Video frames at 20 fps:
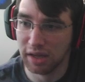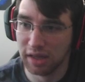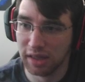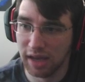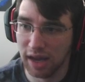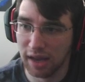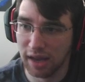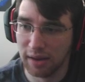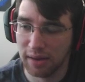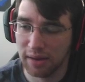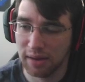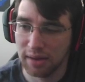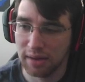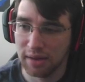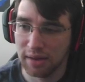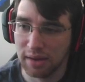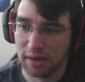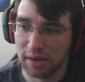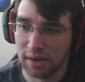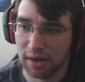that,
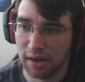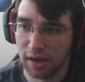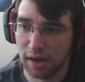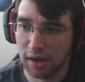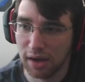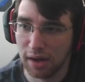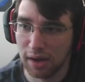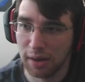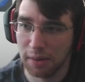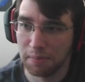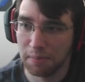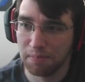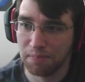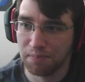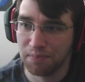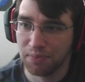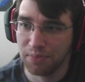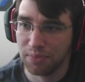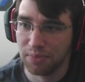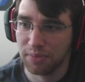
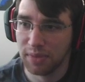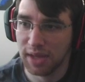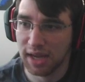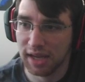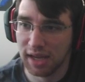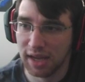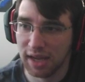that